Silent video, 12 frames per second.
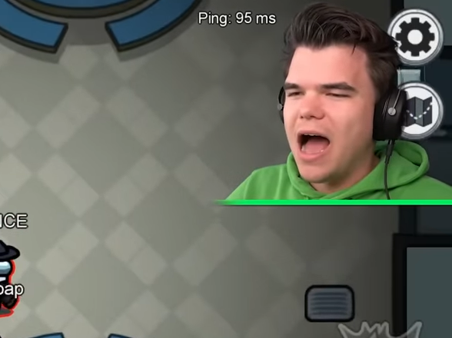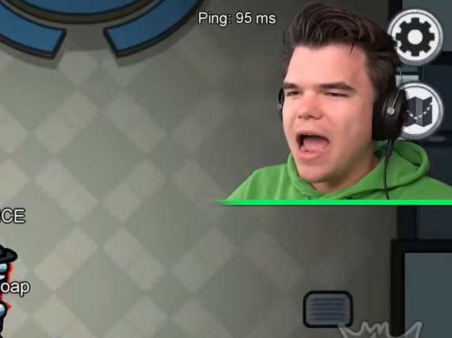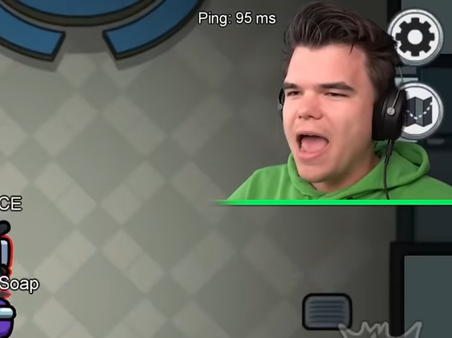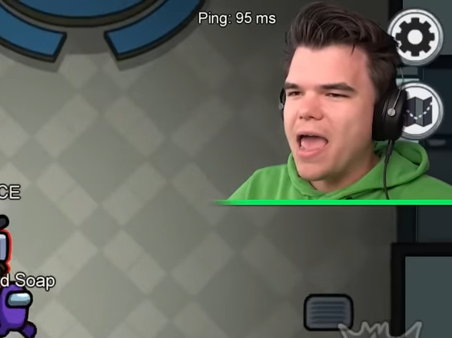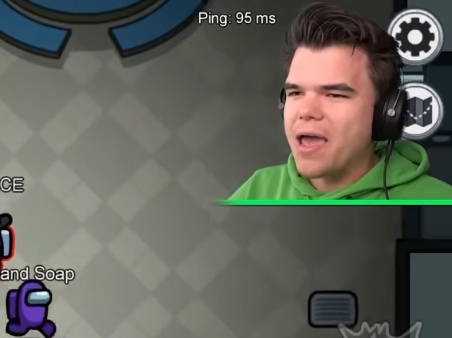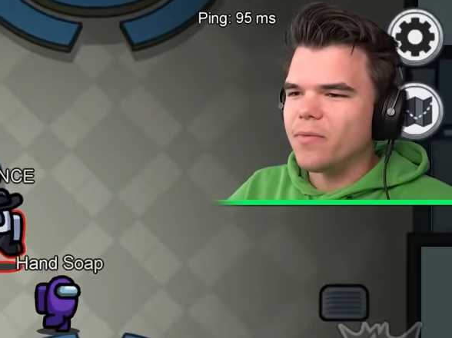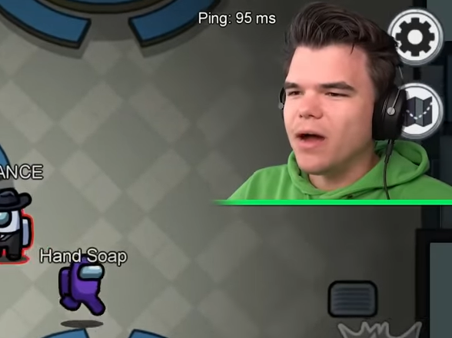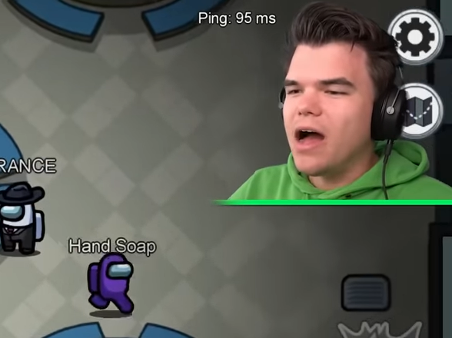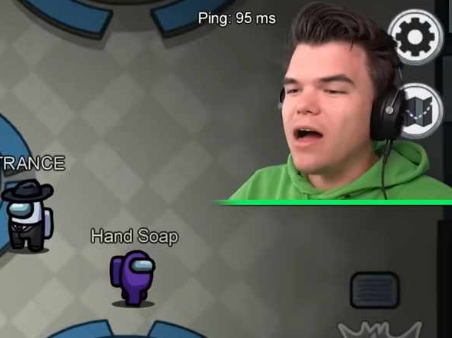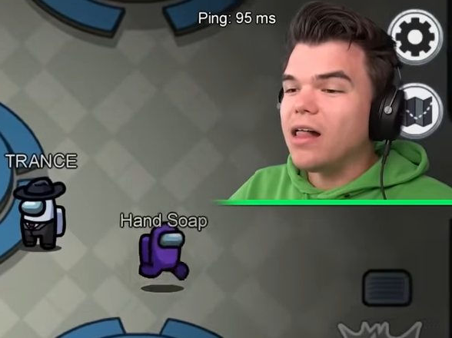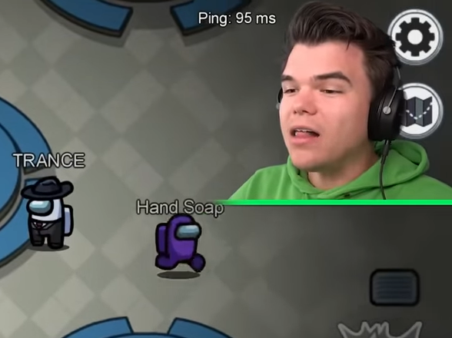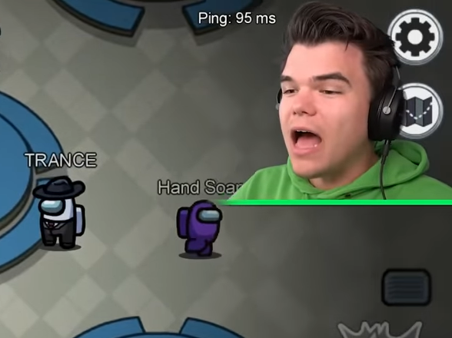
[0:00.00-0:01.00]
All right. Okay,
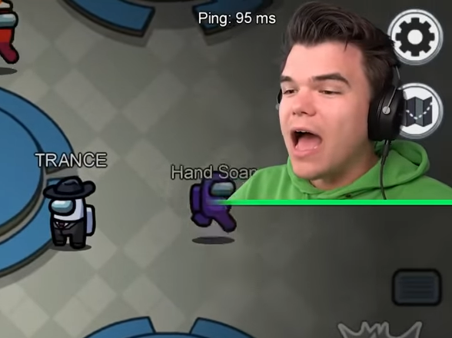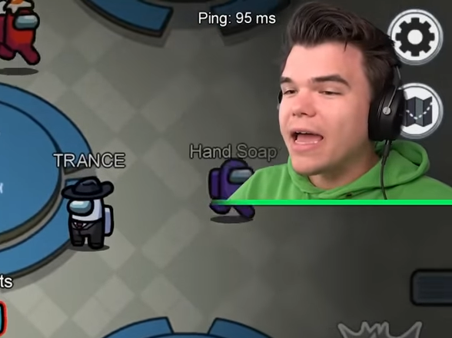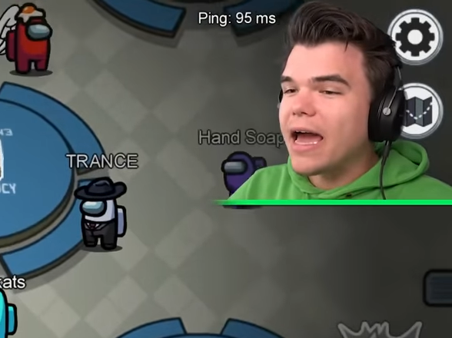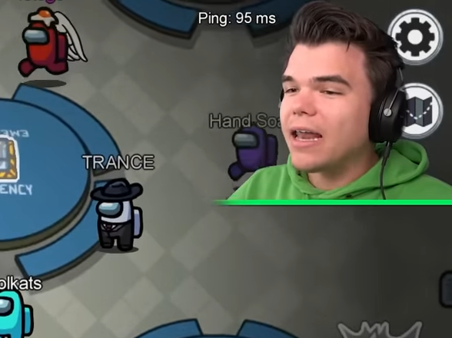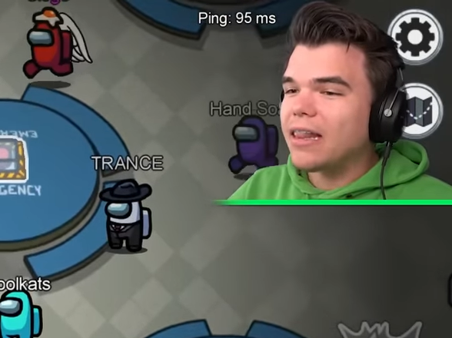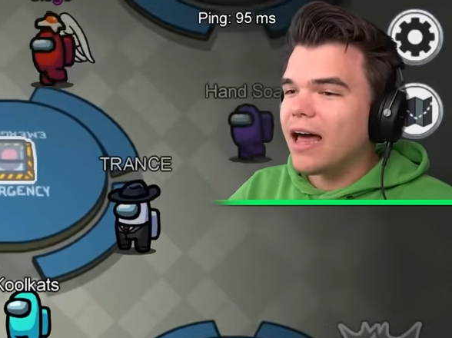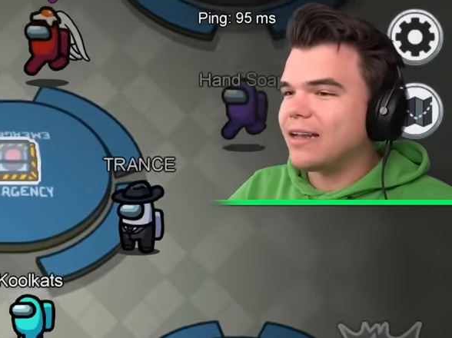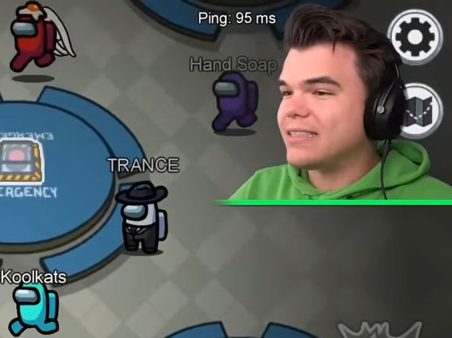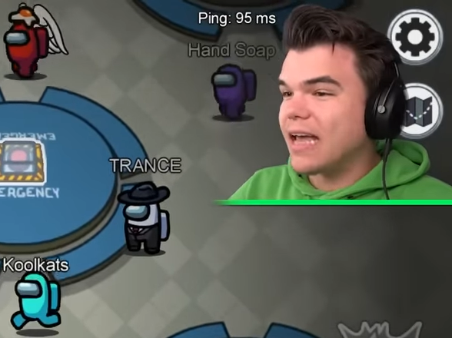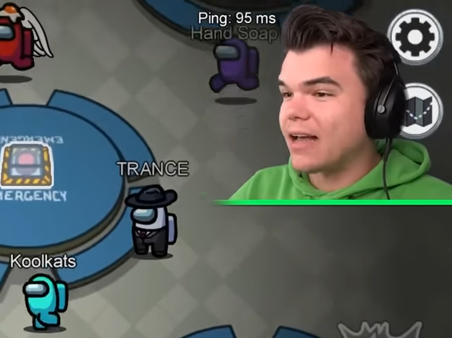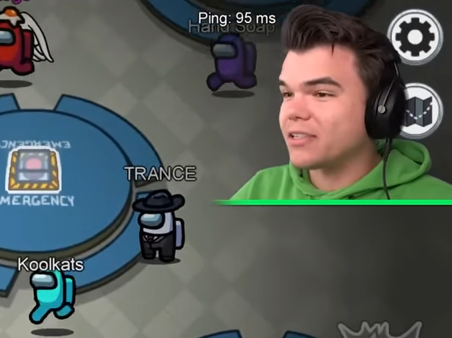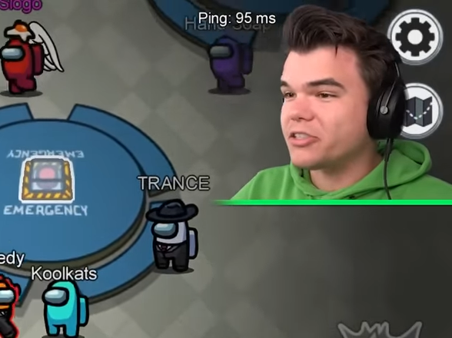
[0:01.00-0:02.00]
well, I got a lot of
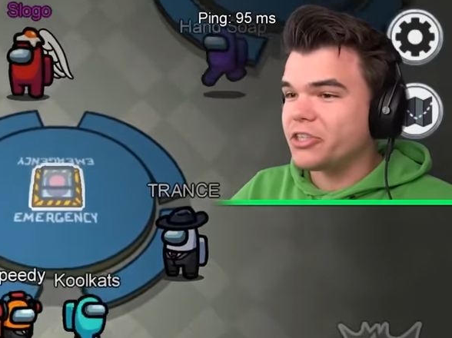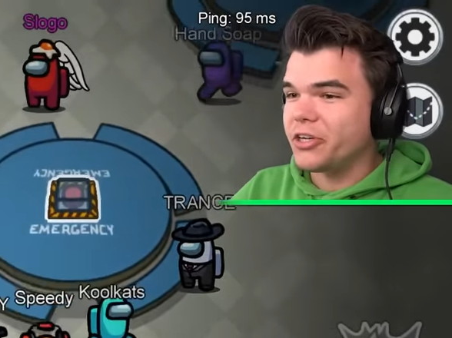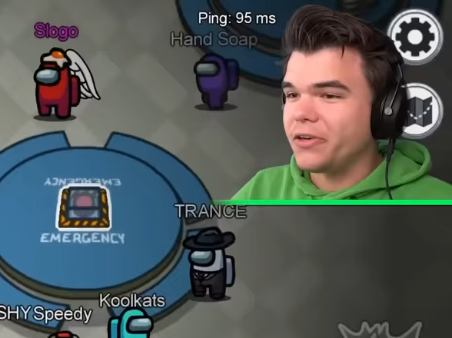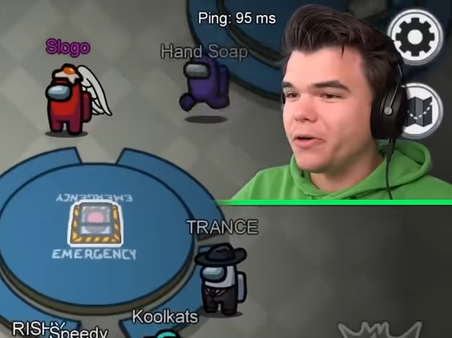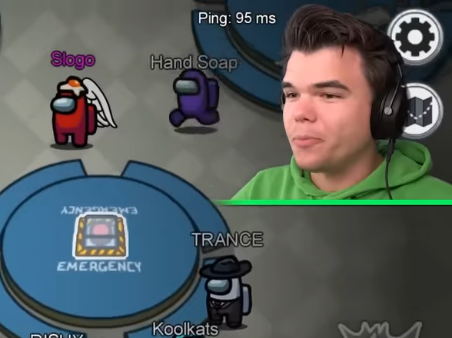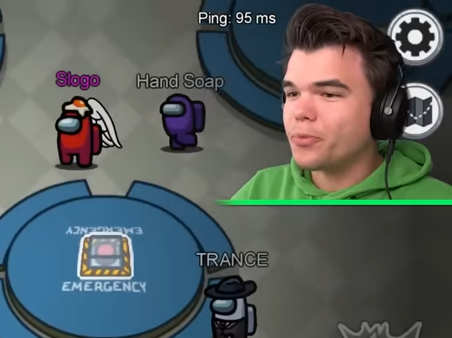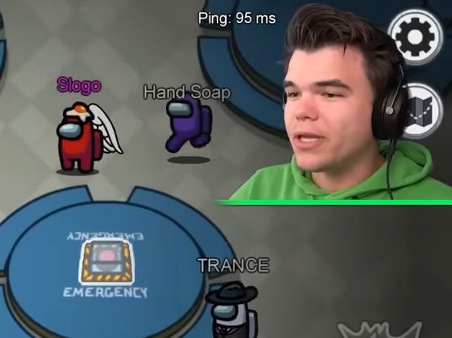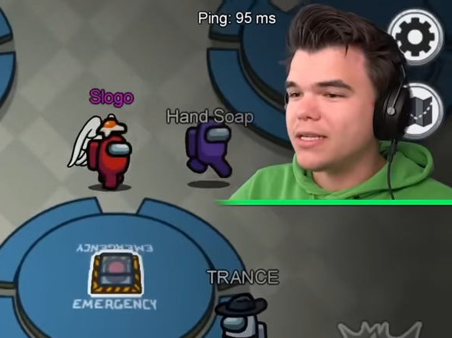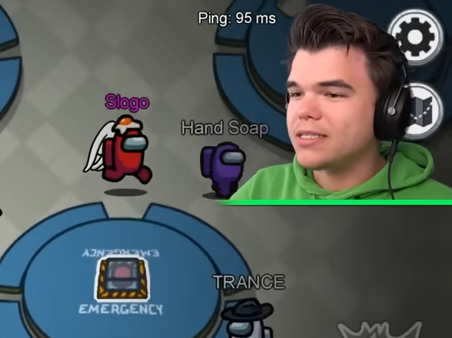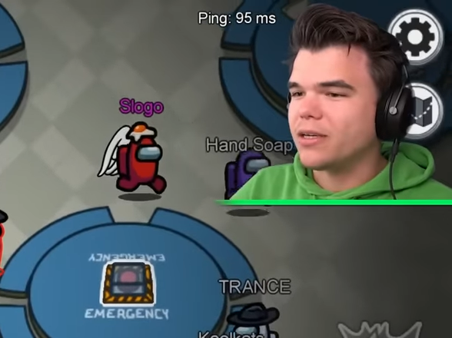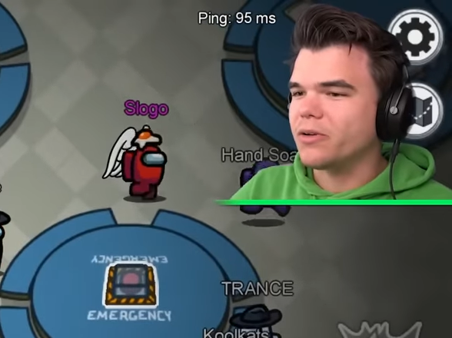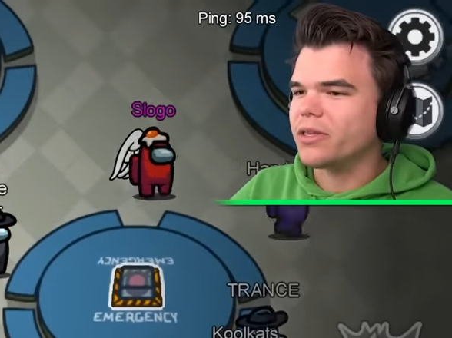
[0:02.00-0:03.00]
tasks to do.
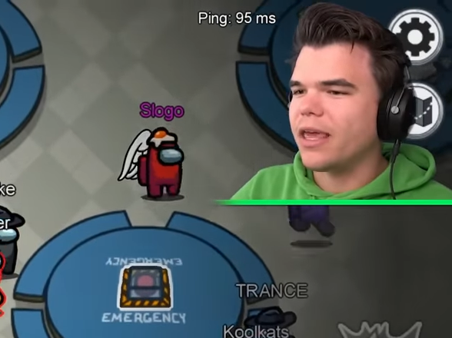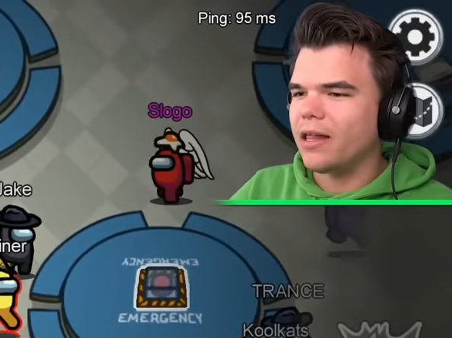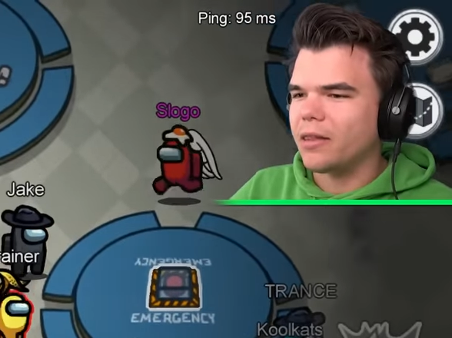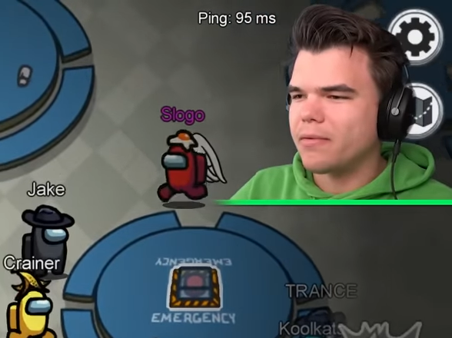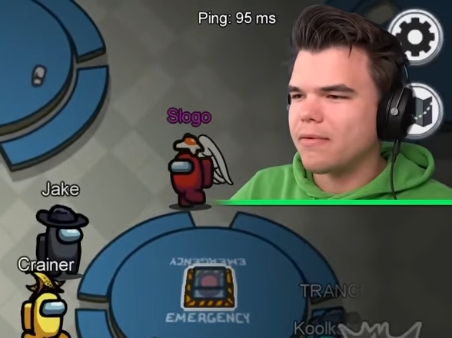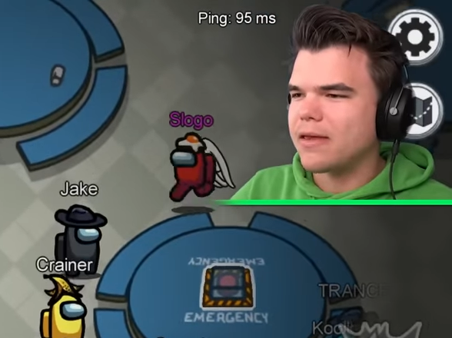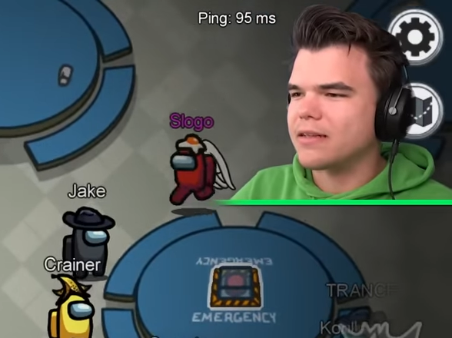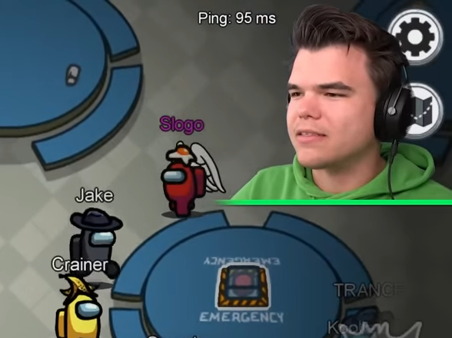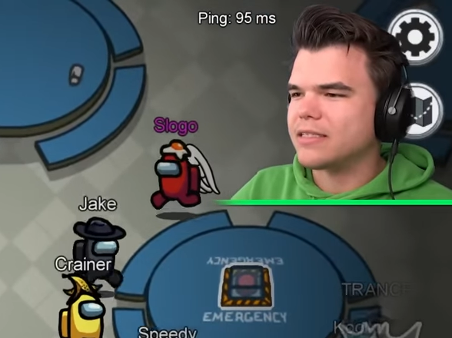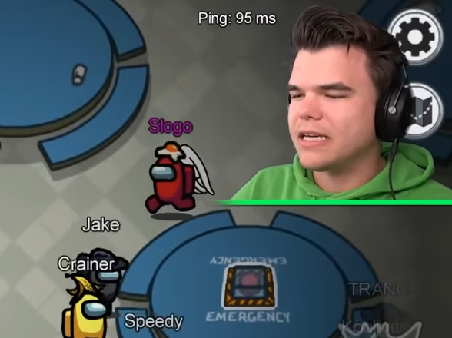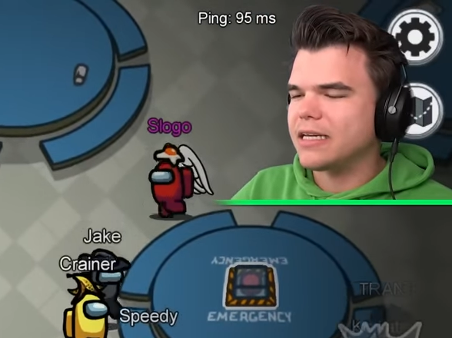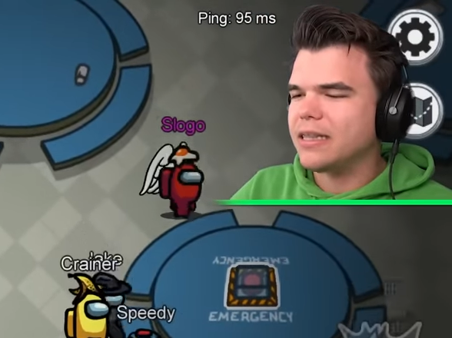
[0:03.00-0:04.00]
Please don't kill me.
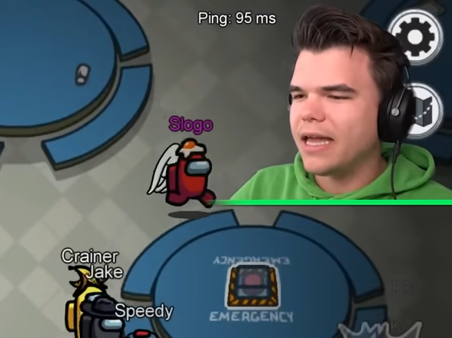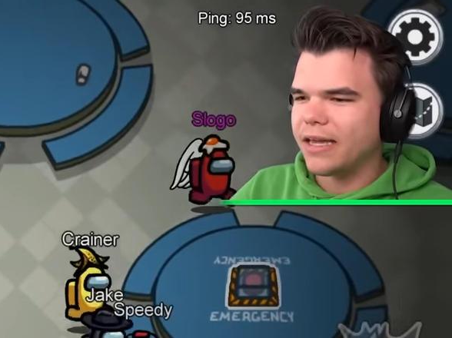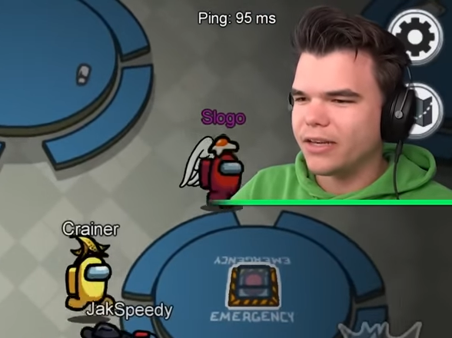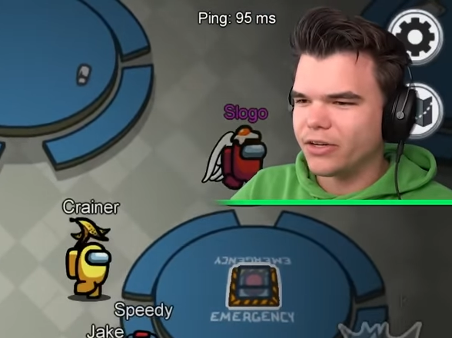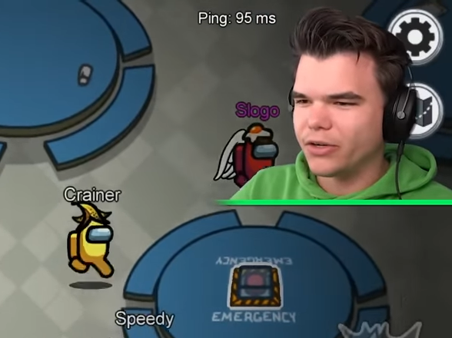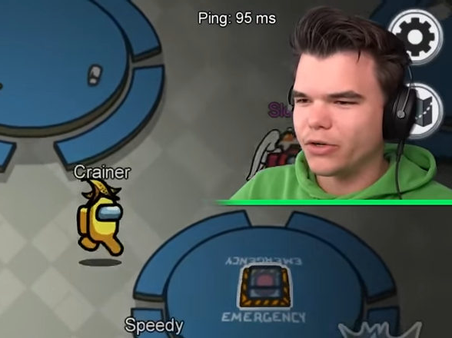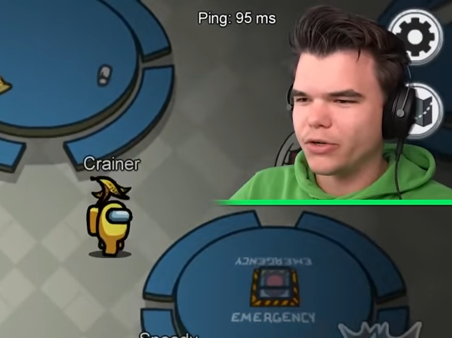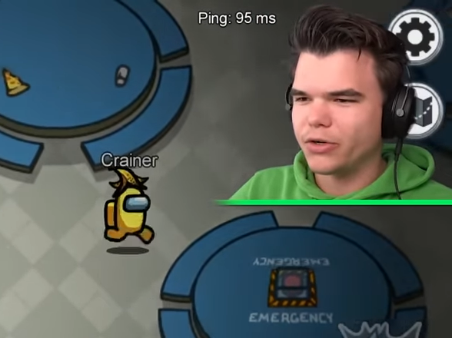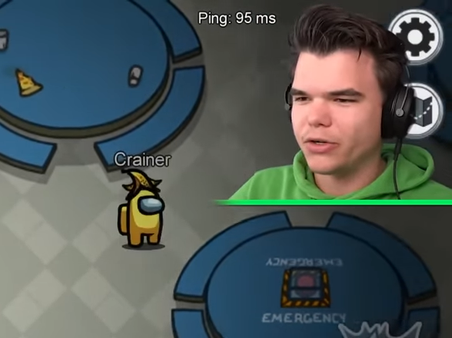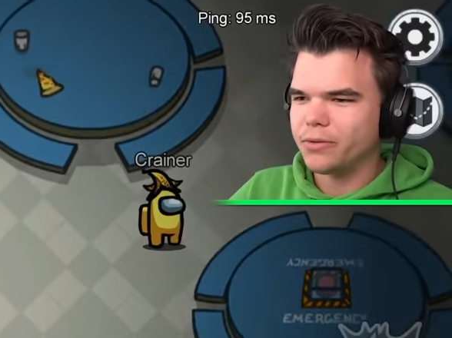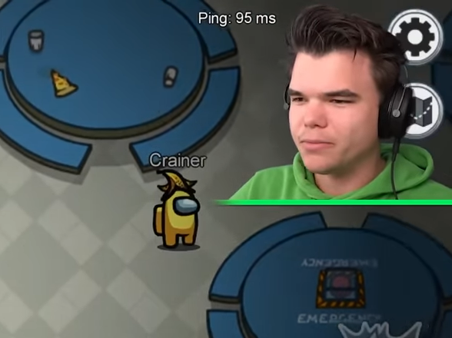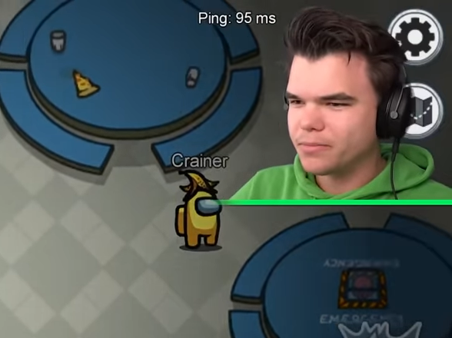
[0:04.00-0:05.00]
See you
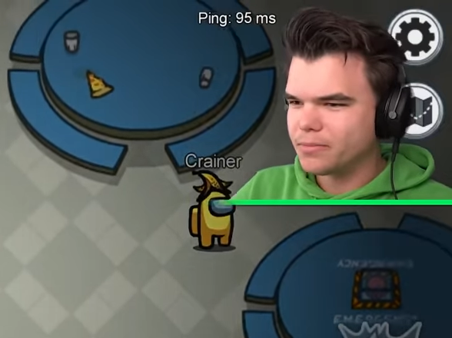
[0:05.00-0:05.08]
later.